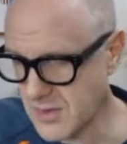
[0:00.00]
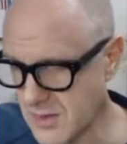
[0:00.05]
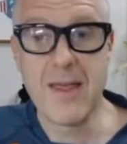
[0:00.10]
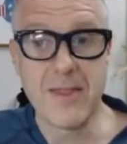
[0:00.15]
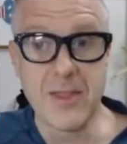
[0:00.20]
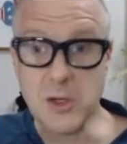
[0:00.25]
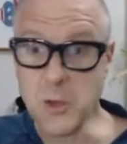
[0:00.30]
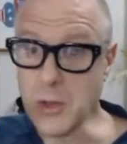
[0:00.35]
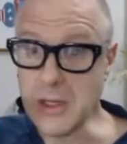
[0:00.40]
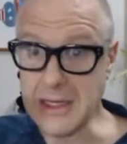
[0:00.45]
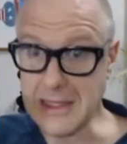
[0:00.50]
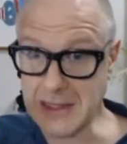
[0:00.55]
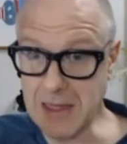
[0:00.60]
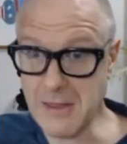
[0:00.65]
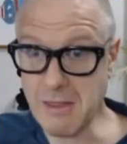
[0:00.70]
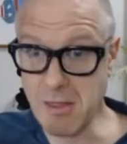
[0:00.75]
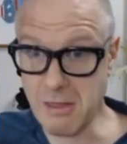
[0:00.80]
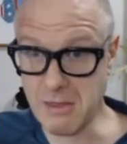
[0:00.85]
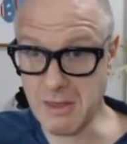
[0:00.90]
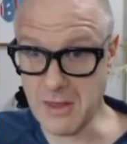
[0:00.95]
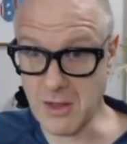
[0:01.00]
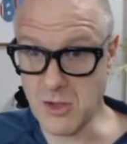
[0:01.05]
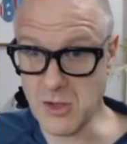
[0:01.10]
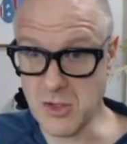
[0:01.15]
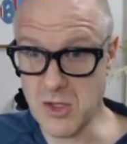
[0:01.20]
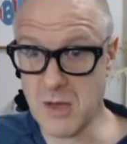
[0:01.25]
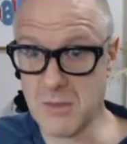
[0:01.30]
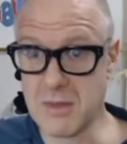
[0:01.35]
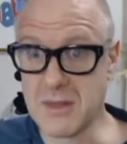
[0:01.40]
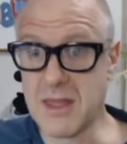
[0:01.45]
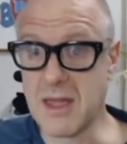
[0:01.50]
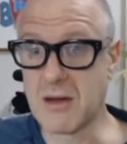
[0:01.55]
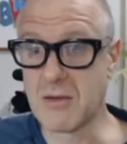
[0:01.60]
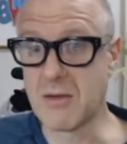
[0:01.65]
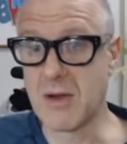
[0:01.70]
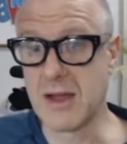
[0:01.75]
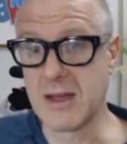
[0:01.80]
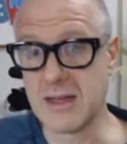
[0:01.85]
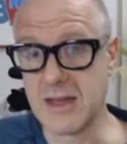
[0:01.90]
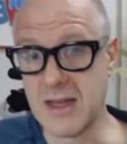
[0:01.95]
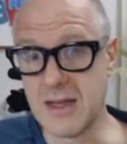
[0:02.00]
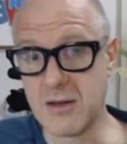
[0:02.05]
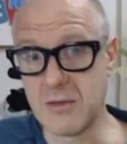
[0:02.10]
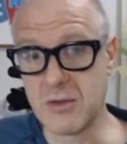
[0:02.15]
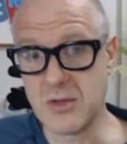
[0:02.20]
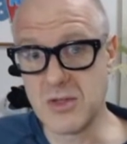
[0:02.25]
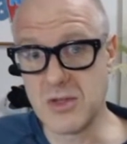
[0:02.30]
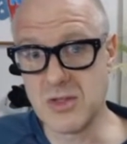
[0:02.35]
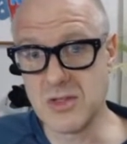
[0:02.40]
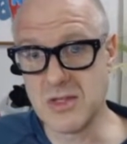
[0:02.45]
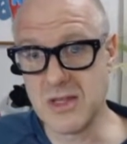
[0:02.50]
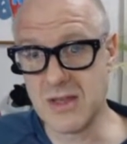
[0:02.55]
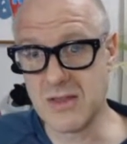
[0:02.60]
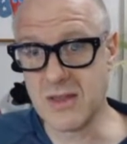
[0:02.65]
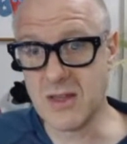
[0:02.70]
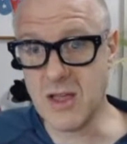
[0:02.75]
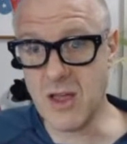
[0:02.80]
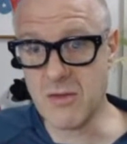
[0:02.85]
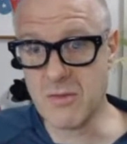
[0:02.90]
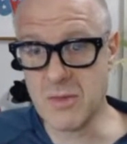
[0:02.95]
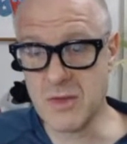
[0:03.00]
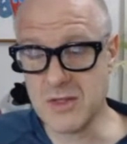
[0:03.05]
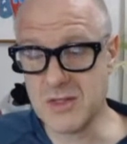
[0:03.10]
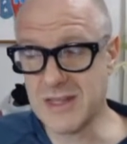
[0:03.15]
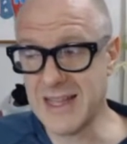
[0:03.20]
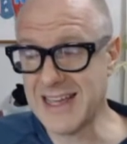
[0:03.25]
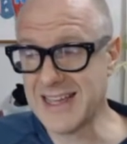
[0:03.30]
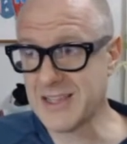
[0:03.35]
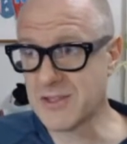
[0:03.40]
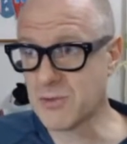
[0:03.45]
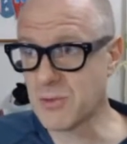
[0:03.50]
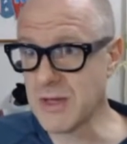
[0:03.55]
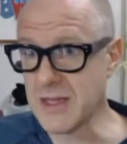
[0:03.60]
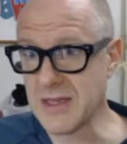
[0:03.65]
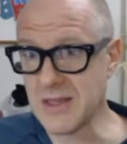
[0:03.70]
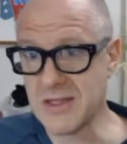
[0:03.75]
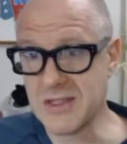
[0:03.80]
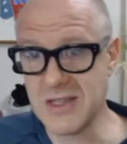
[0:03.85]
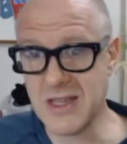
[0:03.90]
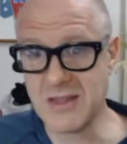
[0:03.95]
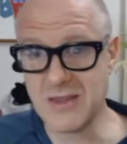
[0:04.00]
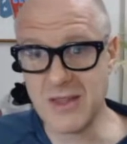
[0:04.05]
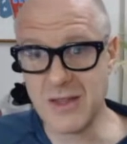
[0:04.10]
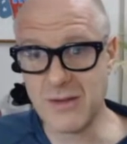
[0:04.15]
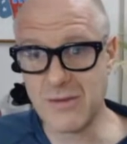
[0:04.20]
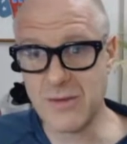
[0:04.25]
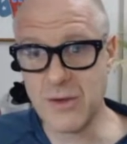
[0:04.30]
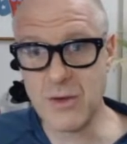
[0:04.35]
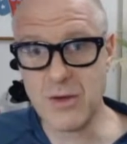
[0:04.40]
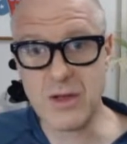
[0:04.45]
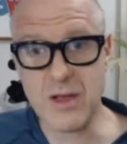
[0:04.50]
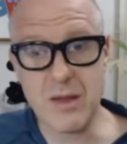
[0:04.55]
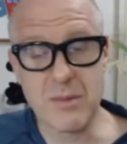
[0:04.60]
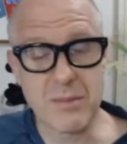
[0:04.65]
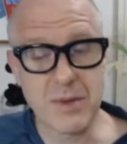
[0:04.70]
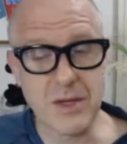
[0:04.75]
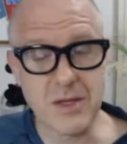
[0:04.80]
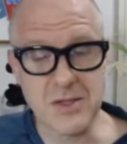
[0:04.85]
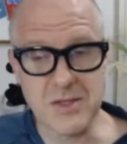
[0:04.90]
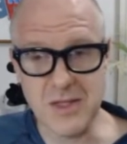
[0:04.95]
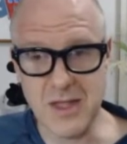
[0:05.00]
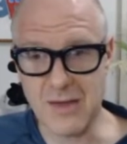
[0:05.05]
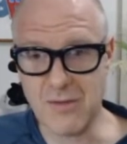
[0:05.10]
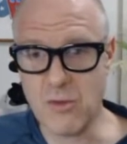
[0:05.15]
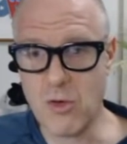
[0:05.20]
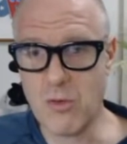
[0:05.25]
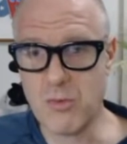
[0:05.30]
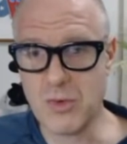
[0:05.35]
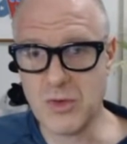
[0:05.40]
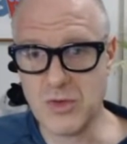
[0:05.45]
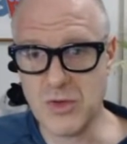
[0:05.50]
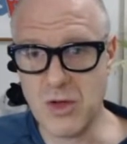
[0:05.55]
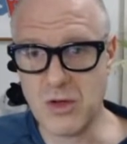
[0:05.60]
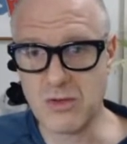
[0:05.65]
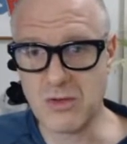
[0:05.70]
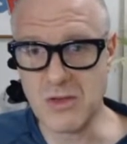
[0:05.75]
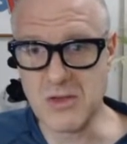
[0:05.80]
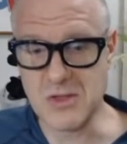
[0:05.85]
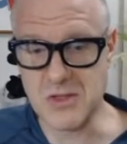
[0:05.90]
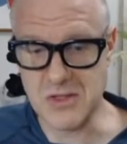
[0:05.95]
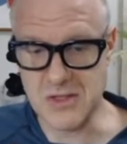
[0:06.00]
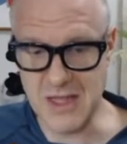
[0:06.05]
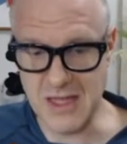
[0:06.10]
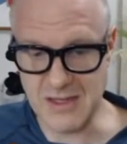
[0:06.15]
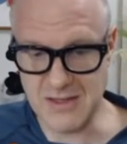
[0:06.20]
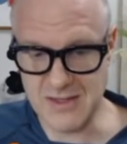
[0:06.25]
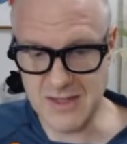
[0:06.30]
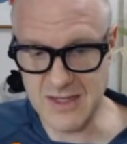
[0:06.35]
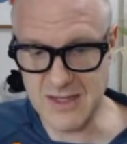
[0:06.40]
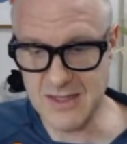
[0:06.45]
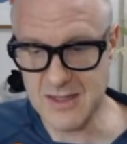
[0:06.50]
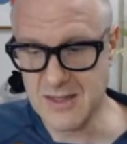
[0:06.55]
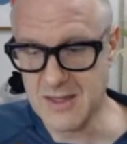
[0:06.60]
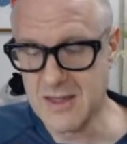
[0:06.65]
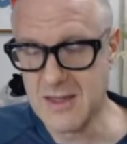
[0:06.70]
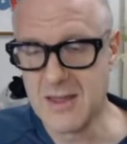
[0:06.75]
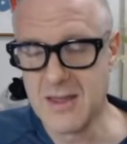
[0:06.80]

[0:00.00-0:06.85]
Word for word: They're doing another thing on top of that right now, which is the government last week said that if there are companies that have corporate doctors that